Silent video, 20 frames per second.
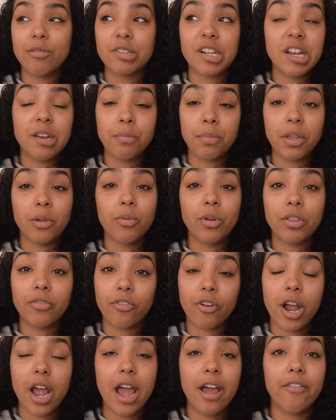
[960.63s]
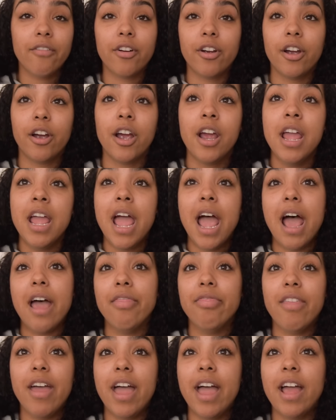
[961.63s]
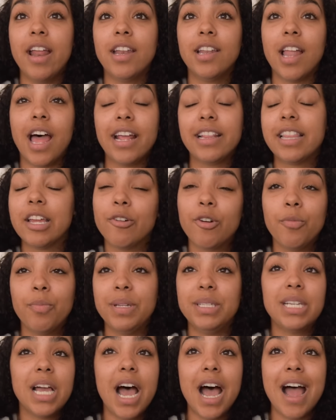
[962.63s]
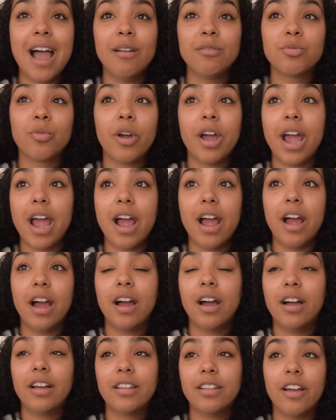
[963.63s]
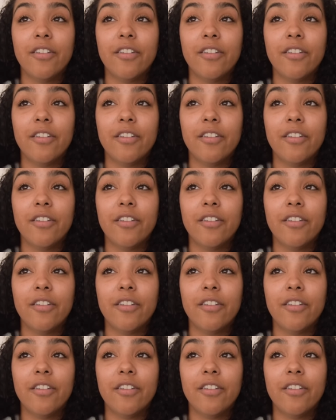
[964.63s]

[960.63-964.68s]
i was gonna be with forever and then like there would be times where uh,